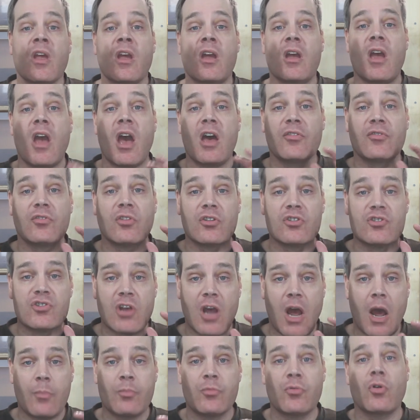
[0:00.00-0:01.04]
it has a
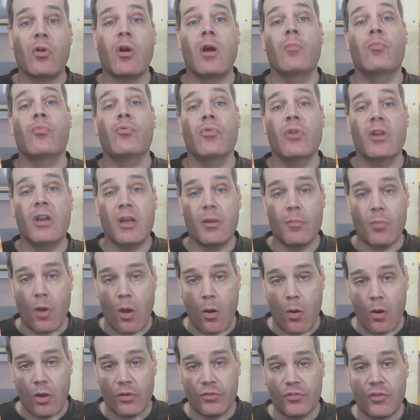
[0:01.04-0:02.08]
chapter on breeding
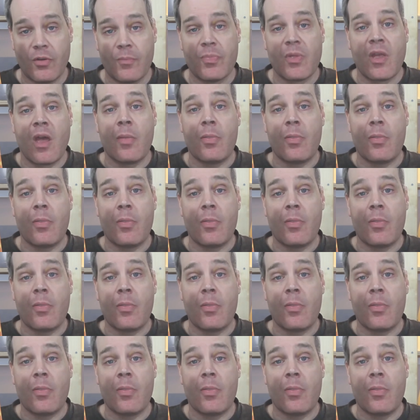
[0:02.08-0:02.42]
boas